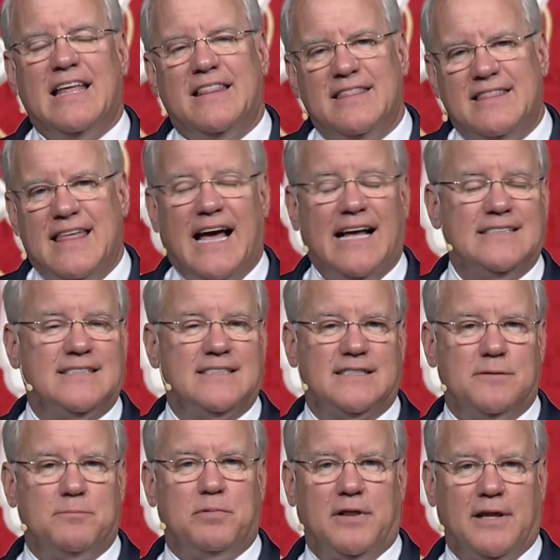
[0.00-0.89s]
That's
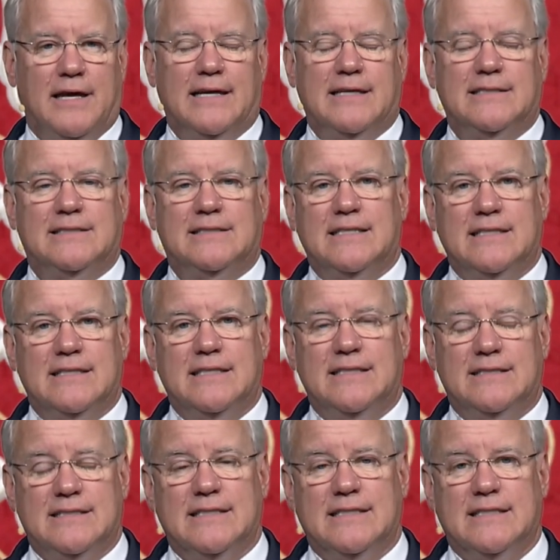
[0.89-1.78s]
the place that
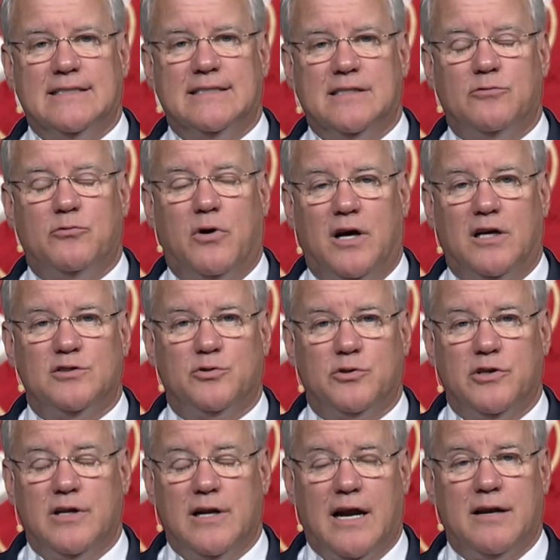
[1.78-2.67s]
this is at
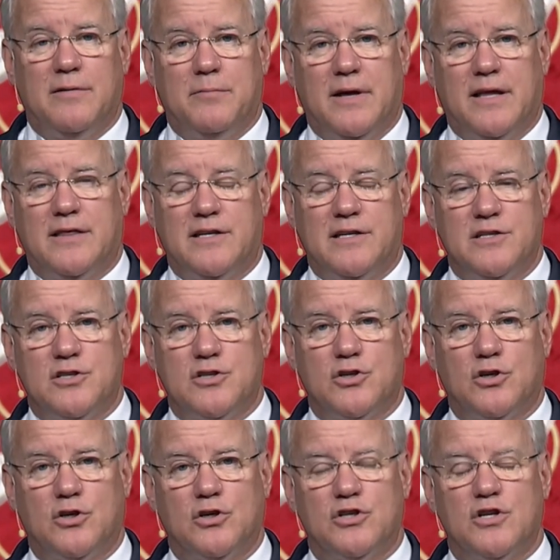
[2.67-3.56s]
Roswell United Methodist
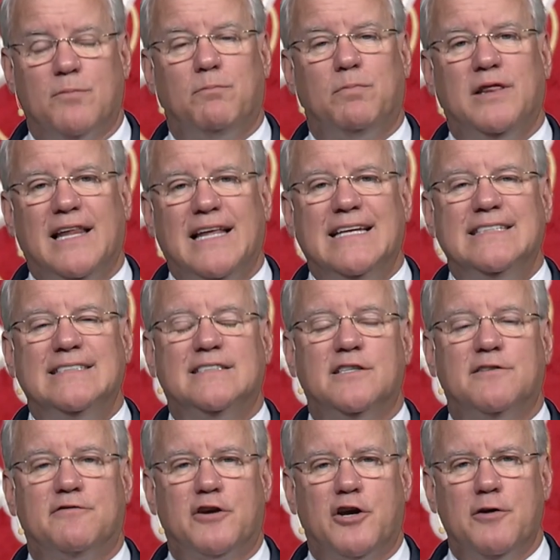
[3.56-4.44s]
Church, a place
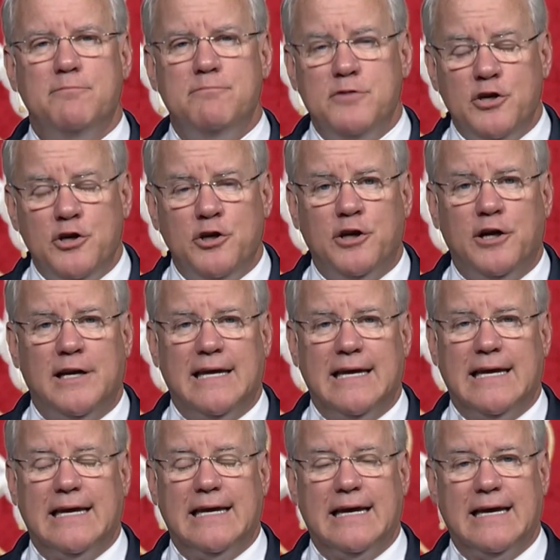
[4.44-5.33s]
of
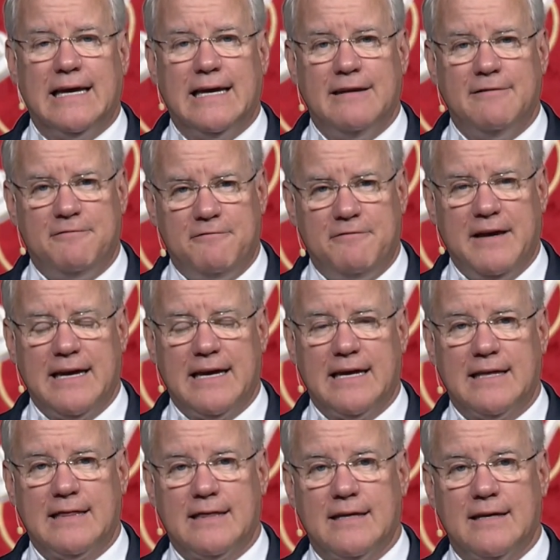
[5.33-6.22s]
community and
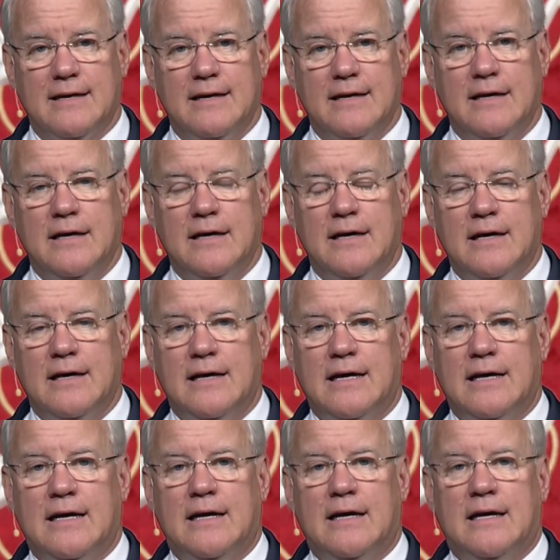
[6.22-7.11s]
faith.
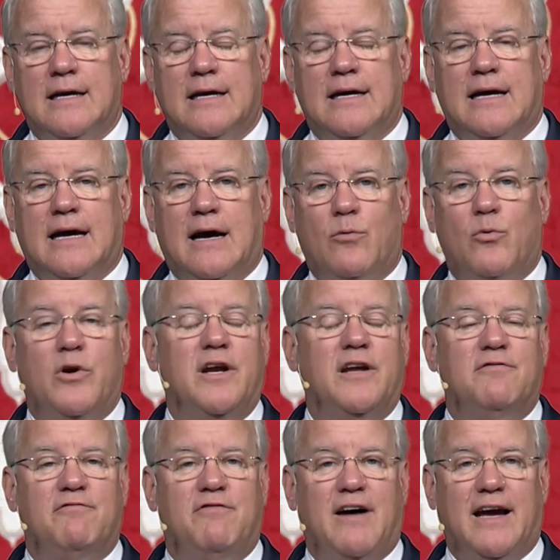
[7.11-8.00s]
I want to
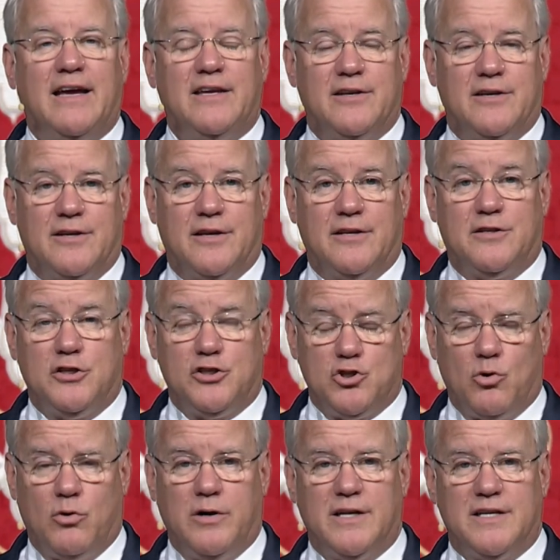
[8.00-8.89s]
invite you to
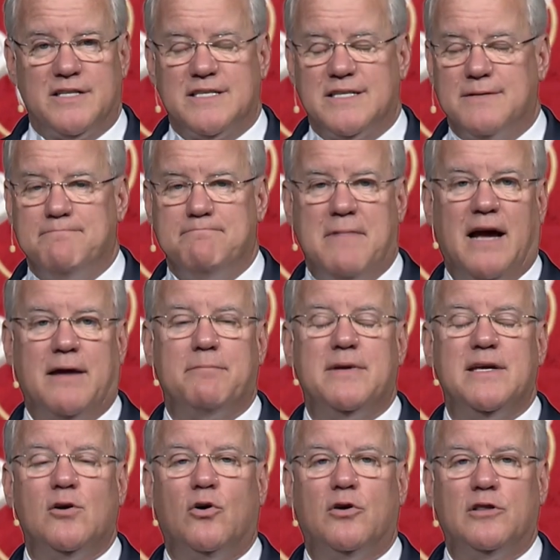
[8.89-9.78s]
join us. It might
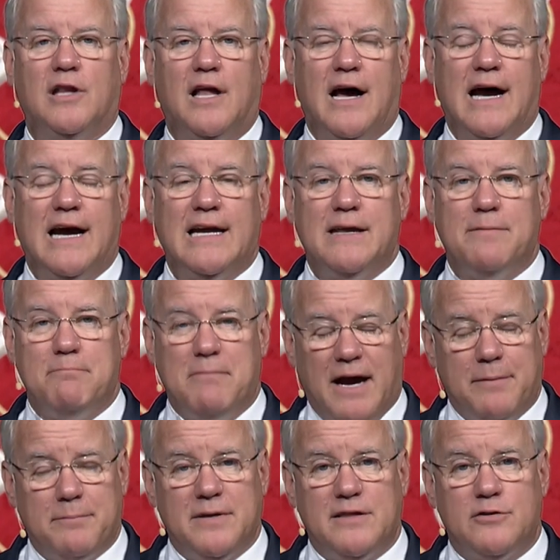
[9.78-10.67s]
be online, it
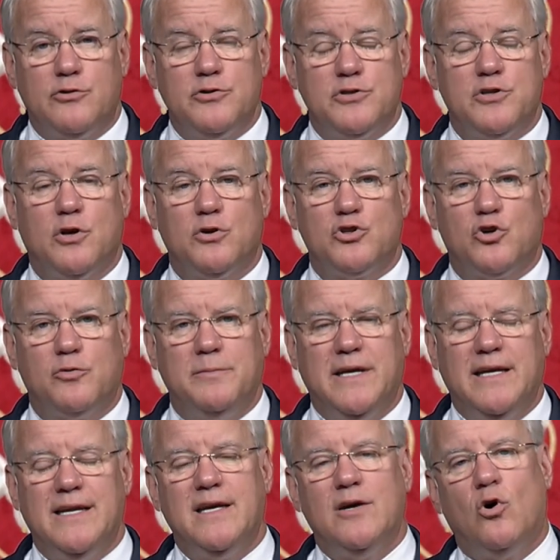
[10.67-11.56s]
might be through social
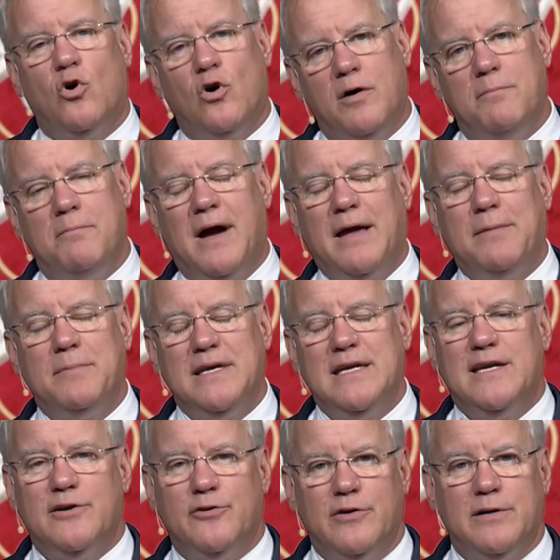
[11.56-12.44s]
media, or it might be
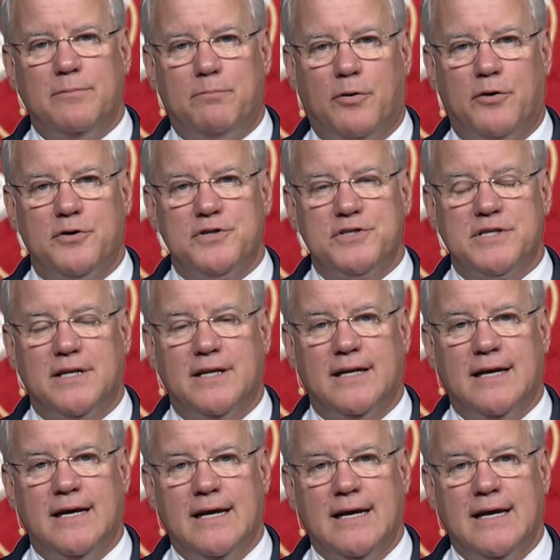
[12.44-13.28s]
here in person.